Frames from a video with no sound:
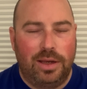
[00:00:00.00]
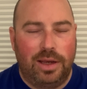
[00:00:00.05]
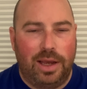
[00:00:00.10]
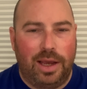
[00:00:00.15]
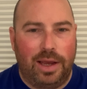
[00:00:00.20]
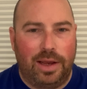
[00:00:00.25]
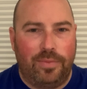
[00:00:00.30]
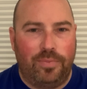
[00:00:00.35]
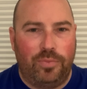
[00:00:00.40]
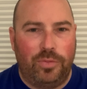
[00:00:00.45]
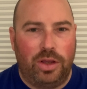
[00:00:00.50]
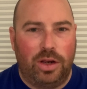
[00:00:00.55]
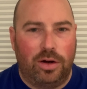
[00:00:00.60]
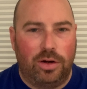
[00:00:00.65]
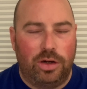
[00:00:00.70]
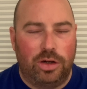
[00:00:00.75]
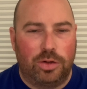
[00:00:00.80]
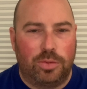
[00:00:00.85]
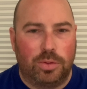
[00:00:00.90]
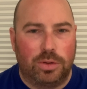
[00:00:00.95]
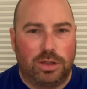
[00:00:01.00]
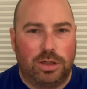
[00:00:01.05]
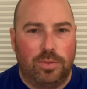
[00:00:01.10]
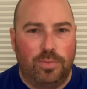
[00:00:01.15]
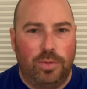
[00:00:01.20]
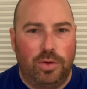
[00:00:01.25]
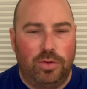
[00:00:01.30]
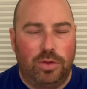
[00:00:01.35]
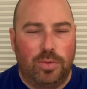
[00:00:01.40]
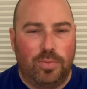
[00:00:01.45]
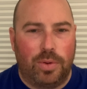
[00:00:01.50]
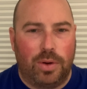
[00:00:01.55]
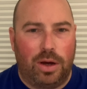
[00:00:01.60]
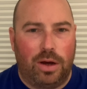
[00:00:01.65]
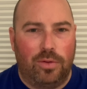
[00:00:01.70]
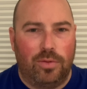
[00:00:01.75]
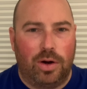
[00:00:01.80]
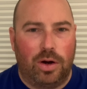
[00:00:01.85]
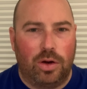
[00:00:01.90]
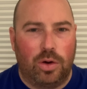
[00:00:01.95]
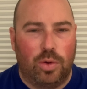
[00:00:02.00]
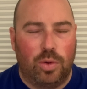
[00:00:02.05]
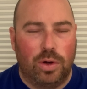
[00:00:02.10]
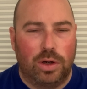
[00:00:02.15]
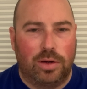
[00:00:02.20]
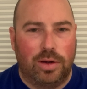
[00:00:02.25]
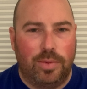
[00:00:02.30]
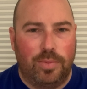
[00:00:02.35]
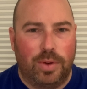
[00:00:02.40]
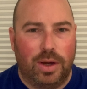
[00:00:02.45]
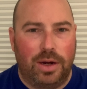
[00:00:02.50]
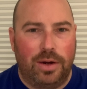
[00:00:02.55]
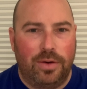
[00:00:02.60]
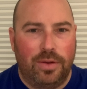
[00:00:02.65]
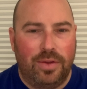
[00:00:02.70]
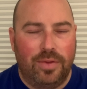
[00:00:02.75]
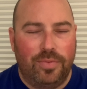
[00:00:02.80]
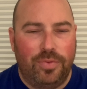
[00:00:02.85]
And, you're supposed to move the ball around quickly, but